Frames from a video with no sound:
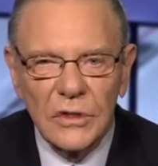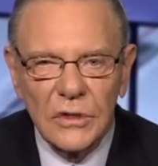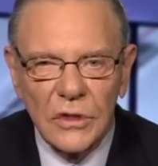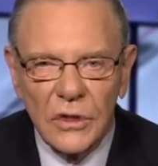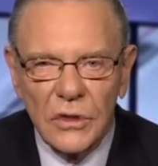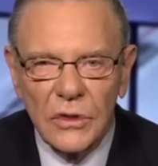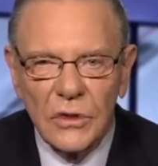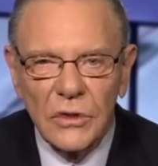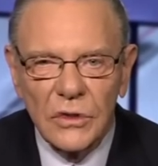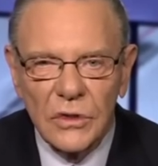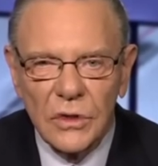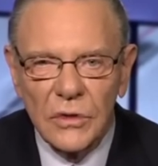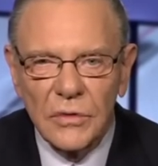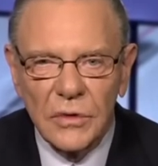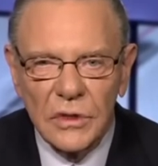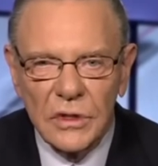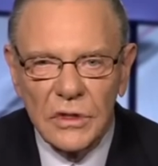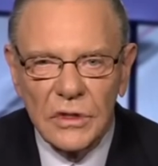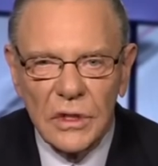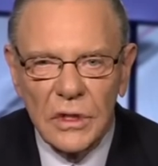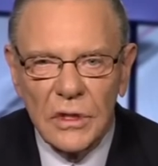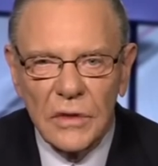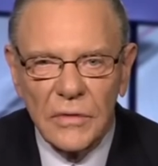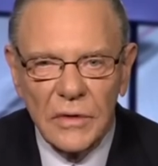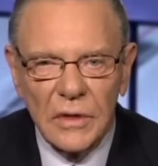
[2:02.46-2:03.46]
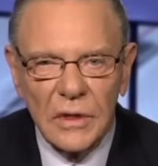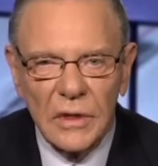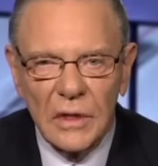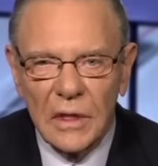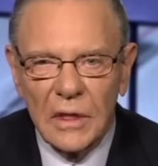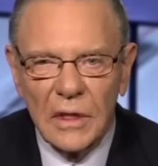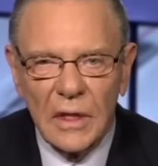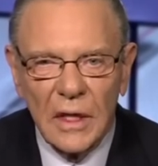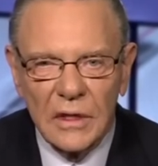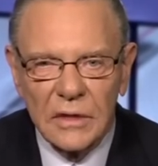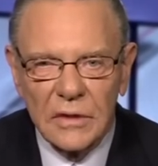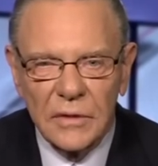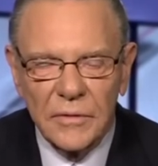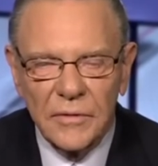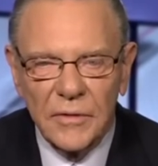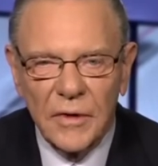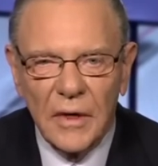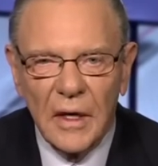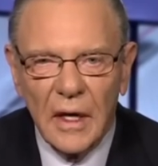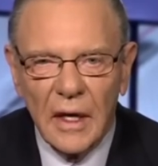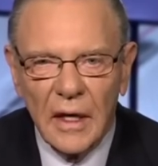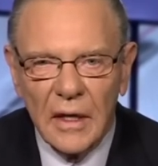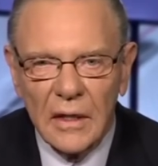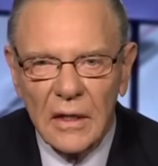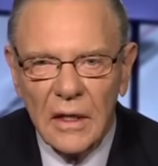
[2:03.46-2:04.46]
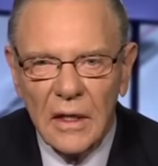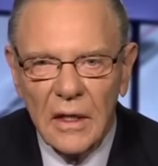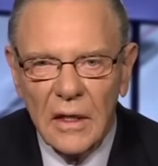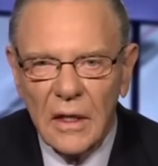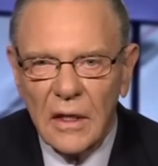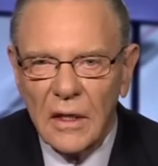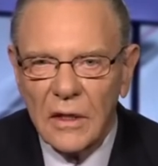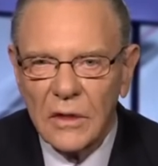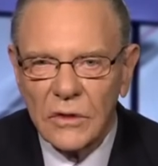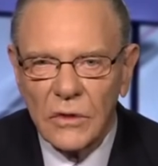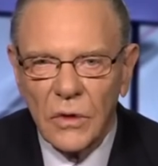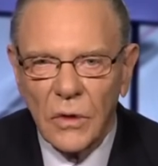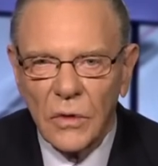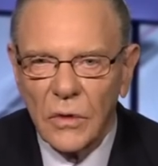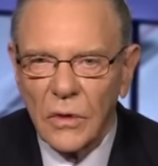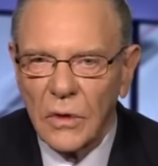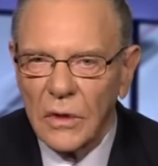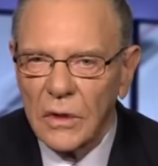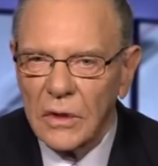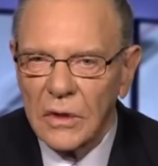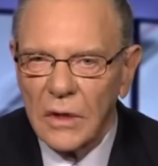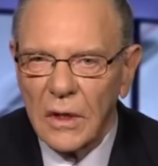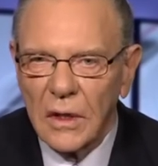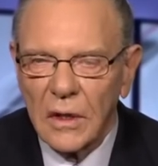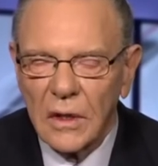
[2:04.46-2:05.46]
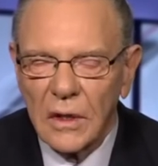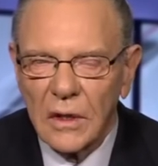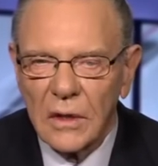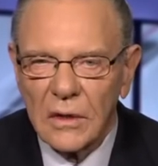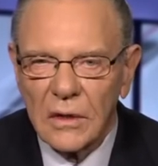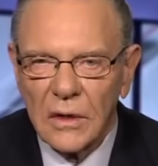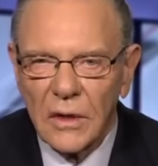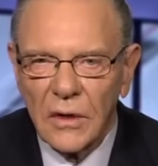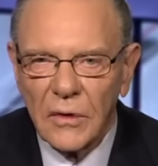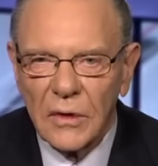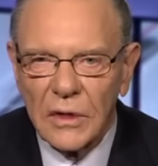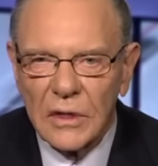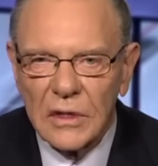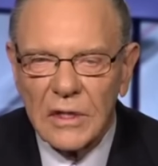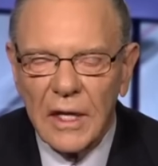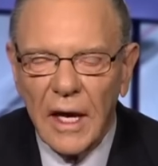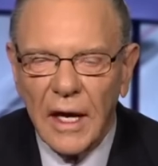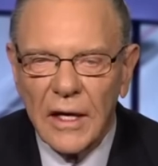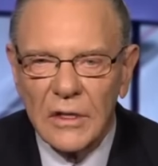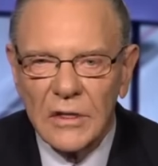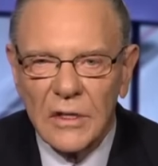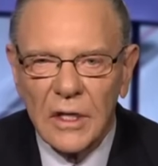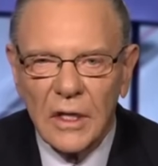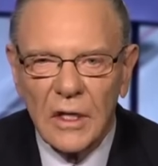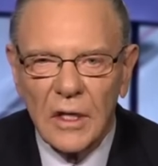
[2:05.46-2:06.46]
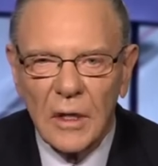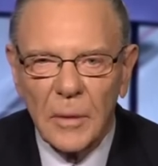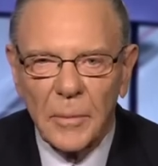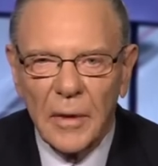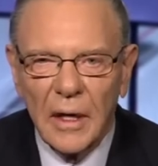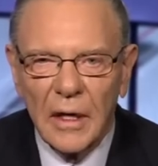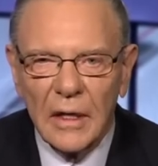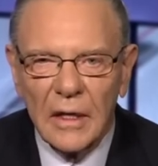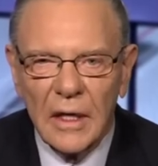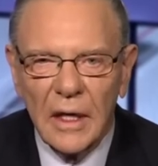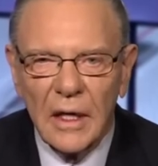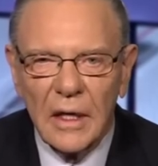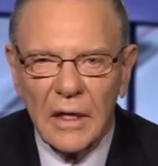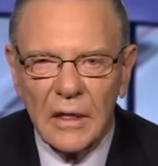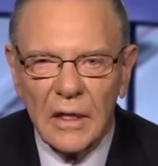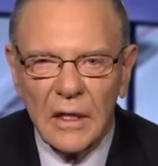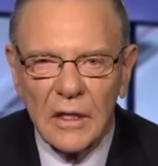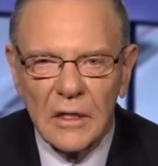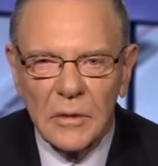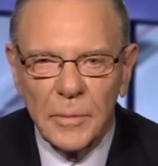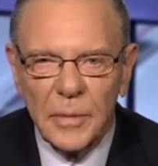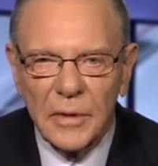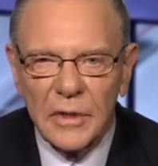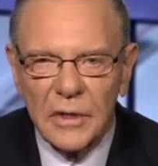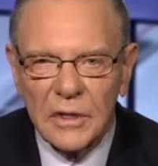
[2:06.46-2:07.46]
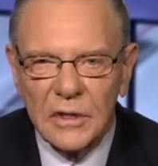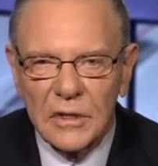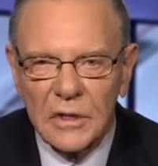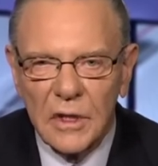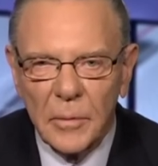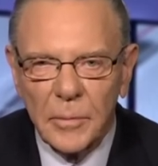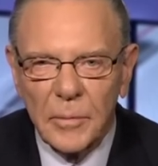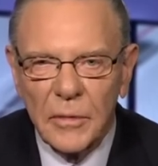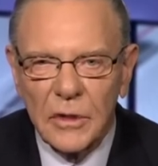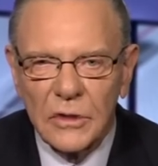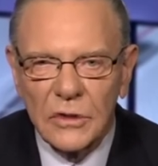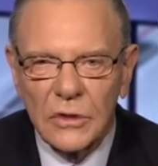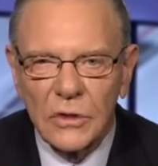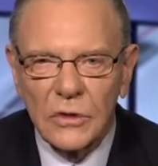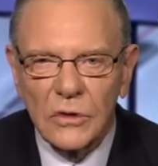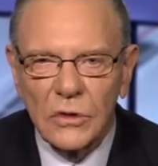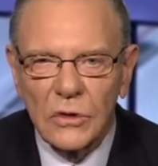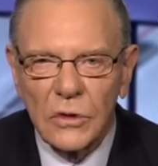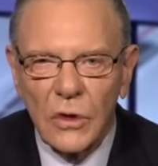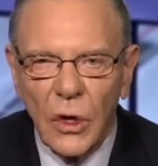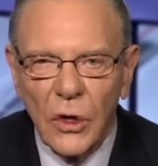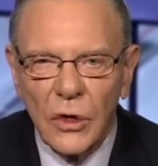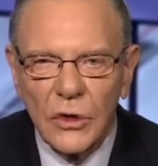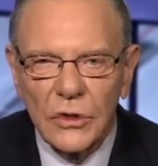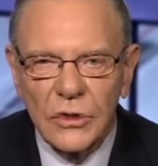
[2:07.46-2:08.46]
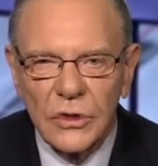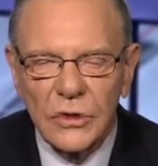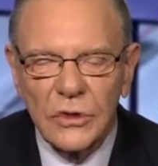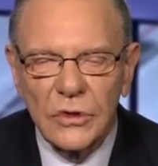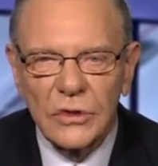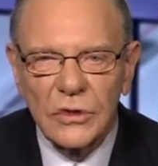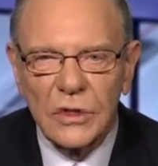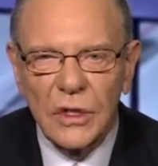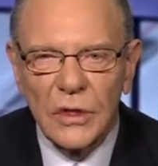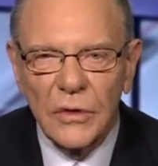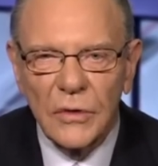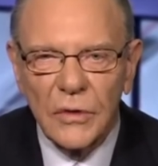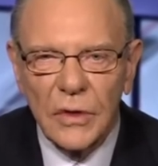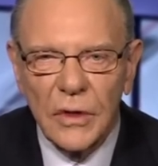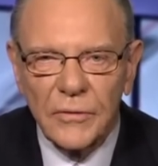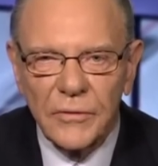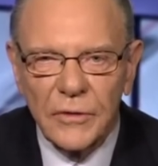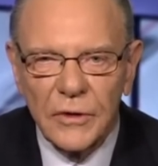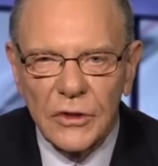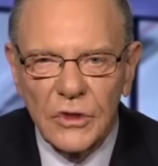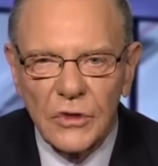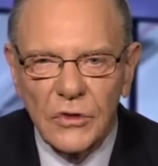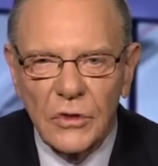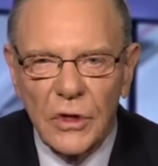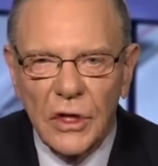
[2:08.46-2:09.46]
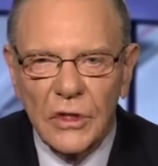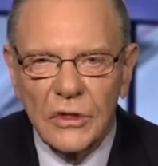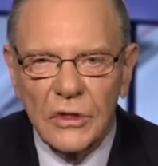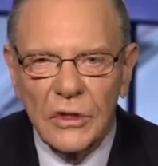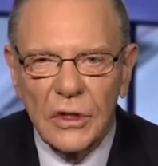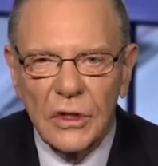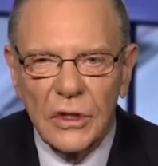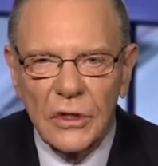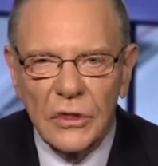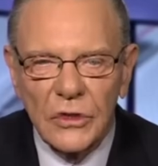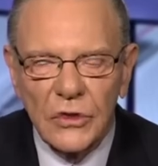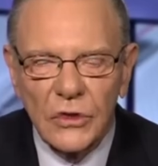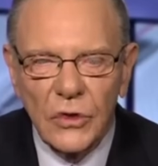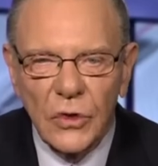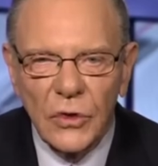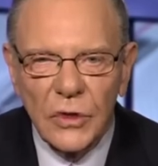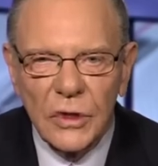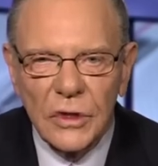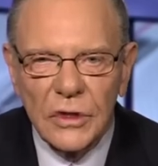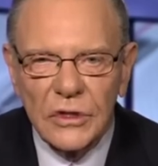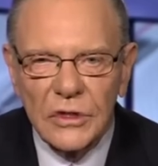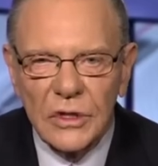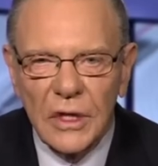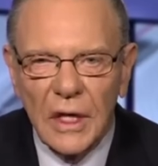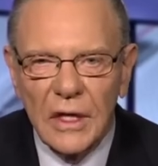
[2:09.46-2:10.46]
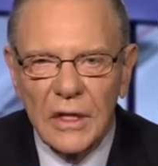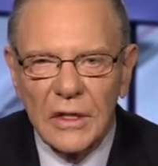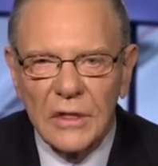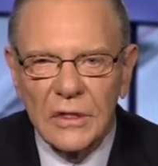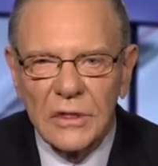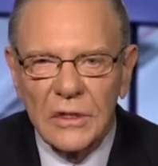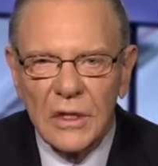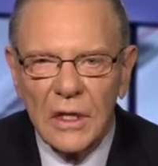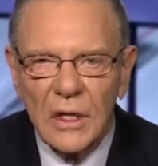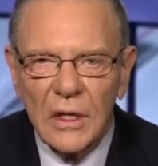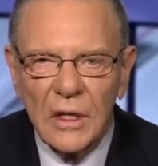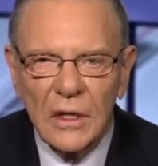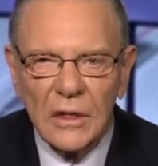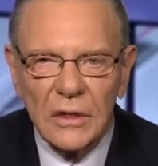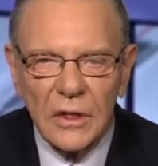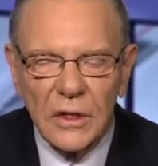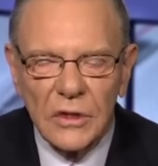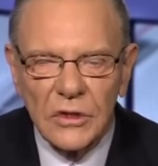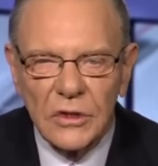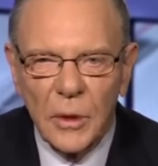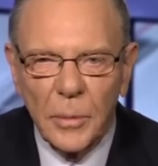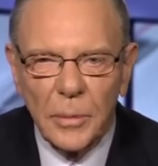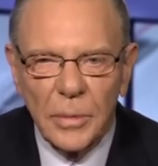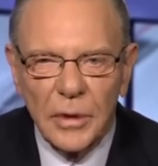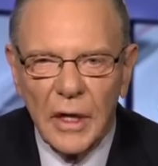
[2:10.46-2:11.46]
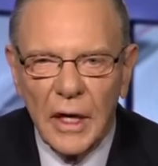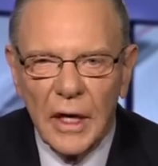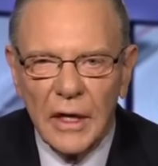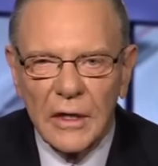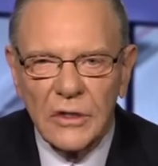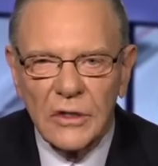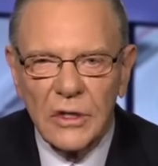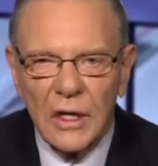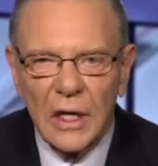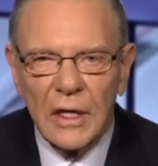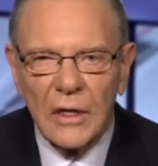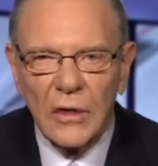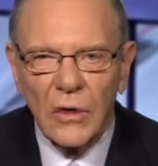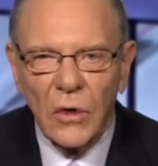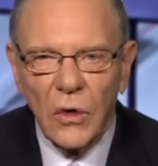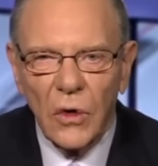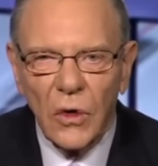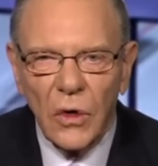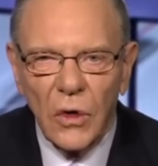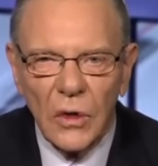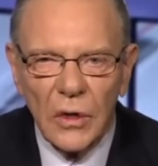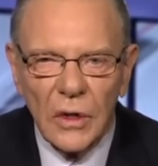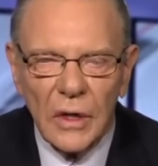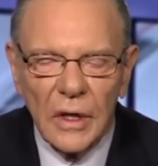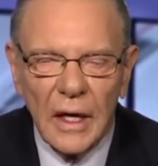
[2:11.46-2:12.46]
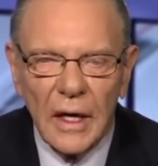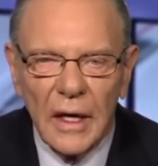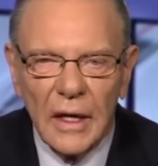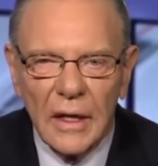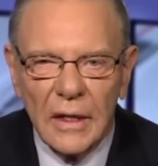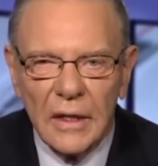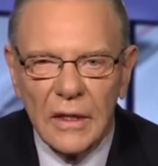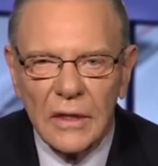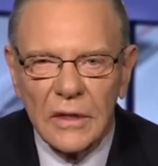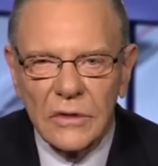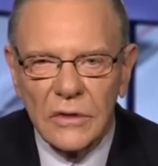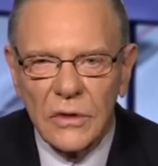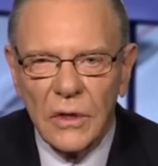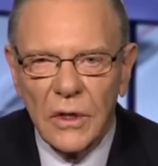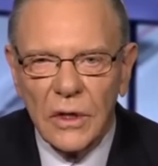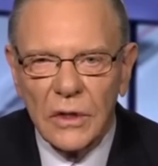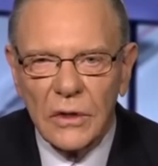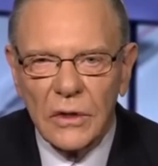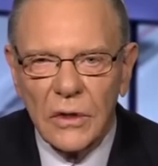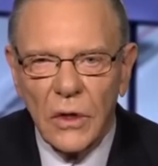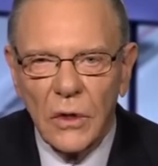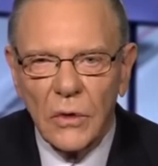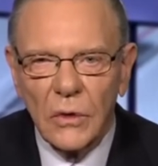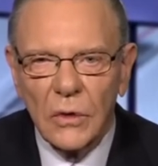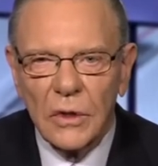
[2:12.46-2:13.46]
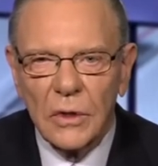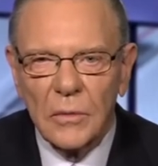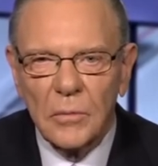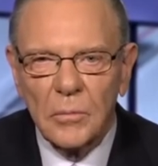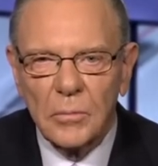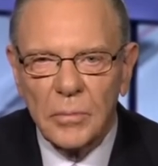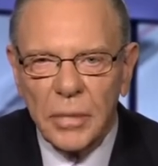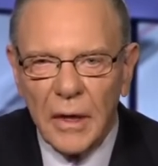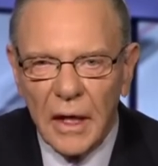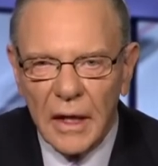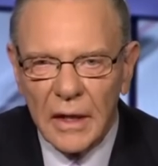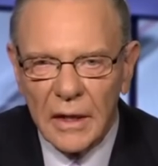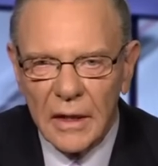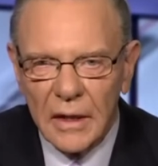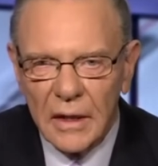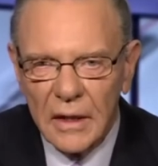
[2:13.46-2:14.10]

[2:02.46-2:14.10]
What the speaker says: are used to receiving, and that's a fact. So their intensity about getting these ballistic missiles launchers, their infrastructure, their storage sites, their supply chain, all of that is ongoing. But